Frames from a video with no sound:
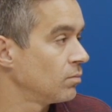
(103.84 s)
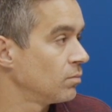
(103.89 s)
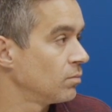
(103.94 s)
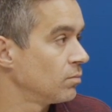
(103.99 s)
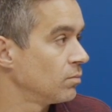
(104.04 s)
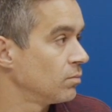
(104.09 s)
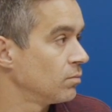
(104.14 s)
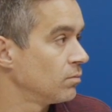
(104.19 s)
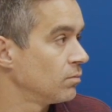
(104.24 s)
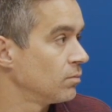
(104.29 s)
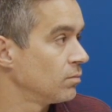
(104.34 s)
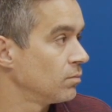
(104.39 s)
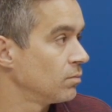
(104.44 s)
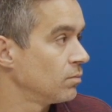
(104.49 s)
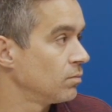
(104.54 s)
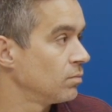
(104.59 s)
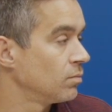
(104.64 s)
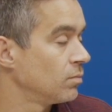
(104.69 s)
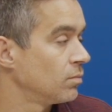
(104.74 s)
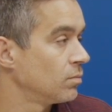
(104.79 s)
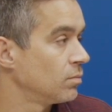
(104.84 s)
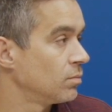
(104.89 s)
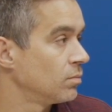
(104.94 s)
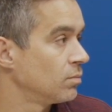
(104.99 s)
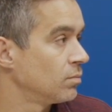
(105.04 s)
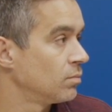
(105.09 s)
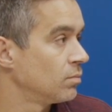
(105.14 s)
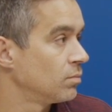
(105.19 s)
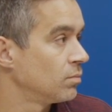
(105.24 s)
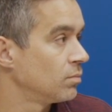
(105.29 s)

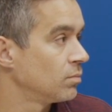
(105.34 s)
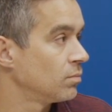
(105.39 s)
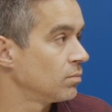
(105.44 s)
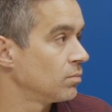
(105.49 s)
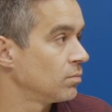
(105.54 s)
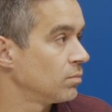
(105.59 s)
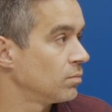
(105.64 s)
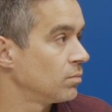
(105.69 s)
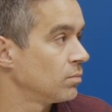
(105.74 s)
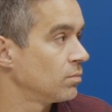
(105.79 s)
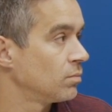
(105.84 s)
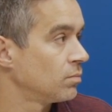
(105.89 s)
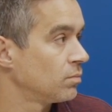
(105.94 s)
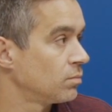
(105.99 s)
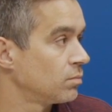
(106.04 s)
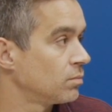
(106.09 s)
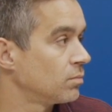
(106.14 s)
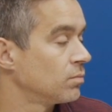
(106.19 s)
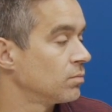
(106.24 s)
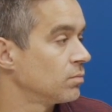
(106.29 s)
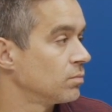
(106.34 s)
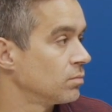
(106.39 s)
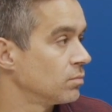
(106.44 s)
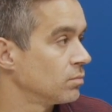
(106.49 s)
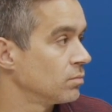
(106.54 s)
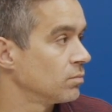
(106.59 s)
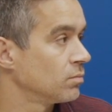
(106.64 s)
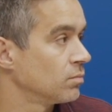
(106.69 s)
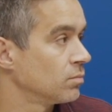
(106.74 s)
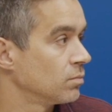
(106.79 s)

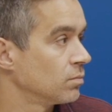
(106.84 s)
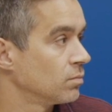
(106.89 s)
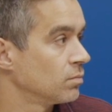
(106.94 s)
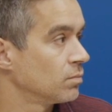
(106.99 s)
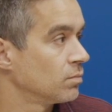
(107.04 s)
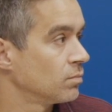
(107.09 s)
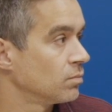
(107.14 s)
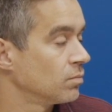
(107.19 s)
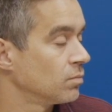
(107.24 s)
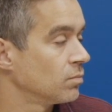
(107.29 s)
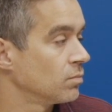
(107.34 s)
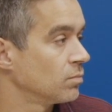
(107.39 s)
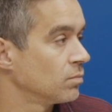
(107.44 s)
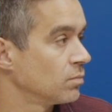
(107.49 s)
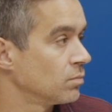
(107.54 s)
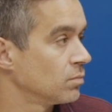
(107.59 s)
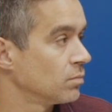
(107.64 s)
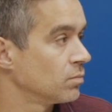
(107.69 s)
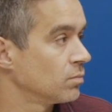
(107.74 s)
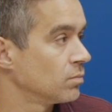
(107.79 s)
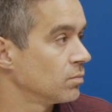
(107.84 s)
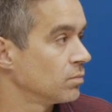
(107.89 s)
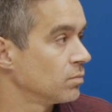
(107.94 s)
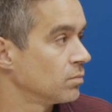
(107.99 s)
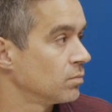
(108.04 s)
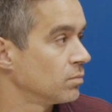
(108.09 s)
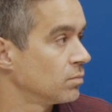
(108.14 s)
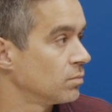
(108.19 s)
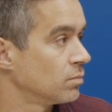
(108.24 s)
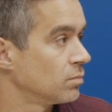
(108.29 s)

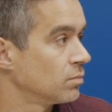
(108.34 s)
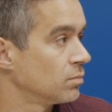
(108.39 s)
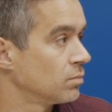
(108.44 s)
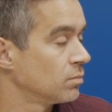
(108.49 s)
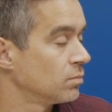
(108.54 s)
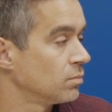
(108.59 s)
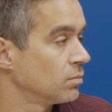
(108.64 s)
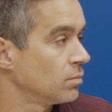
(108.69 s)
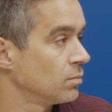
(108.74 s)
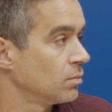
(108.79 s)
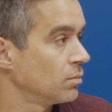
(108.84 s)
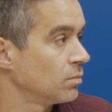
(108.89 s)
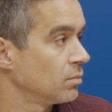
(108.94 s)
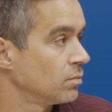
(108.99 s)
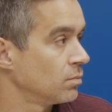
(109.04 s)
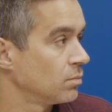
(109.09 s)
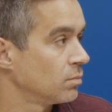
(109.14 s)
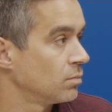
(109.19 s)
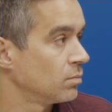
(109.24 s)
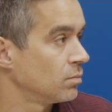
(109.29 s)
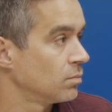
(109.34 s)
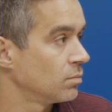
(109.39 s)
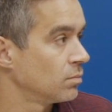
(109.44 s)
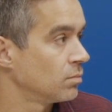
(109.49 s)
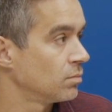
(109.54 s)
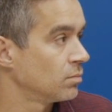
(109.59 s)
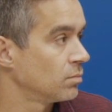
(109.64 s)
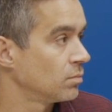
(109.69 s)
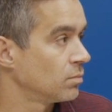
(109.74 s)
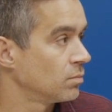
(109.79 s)

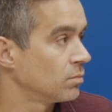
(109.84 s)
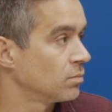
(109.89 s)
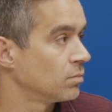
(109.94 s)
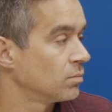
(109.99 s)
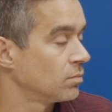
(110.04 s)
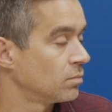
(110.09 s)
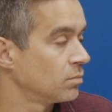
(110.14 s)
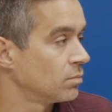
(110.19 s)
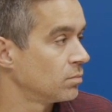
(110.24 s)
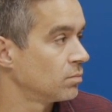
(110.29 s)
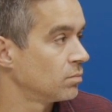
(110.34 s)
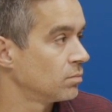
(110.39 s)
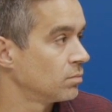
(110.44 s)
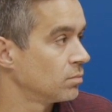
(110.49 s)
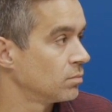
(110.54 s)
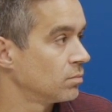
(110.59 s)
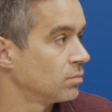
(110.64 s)
(silent)